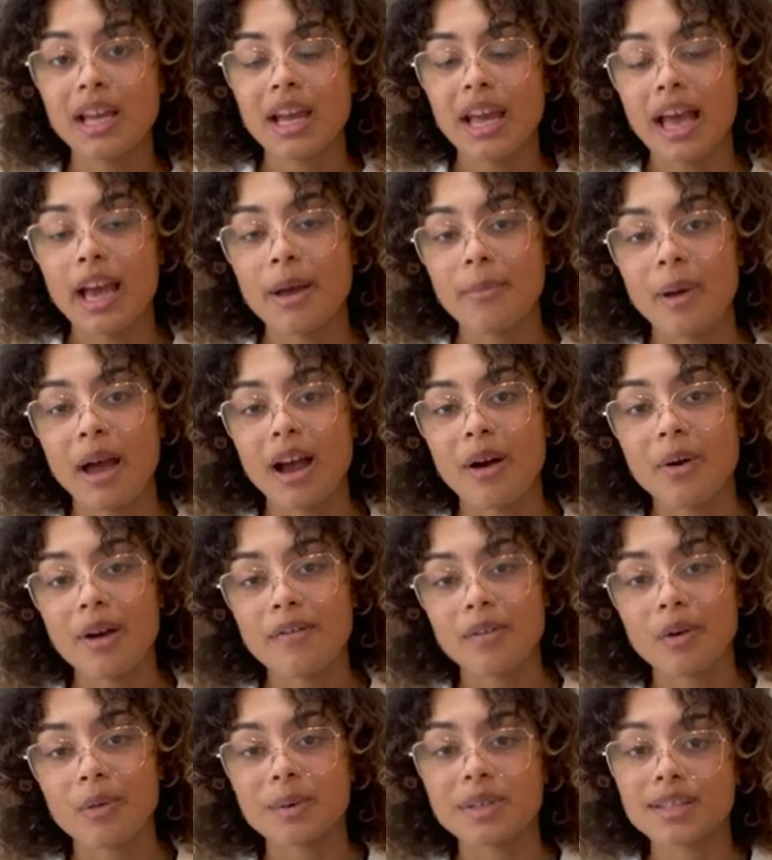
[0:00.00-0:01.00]

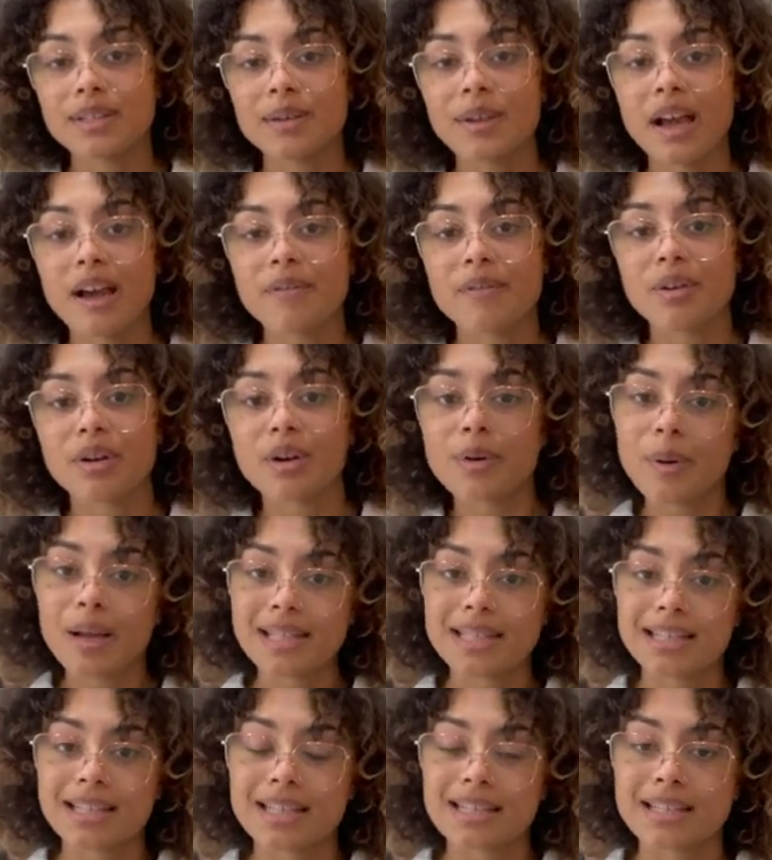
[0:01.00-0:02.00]
However, we do have a
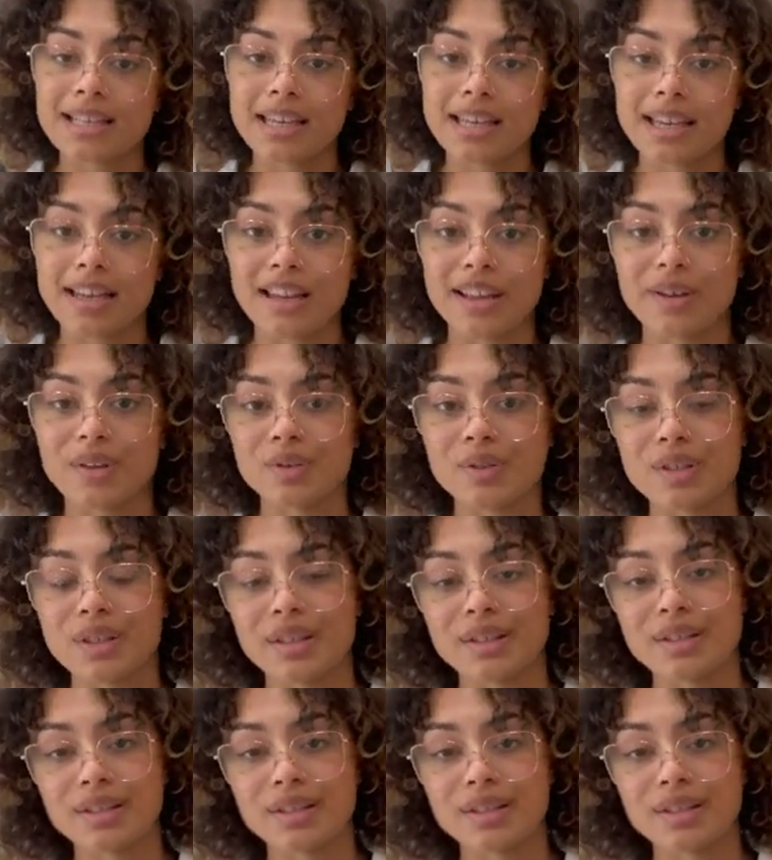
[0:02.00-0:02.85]
request list that you can get onto.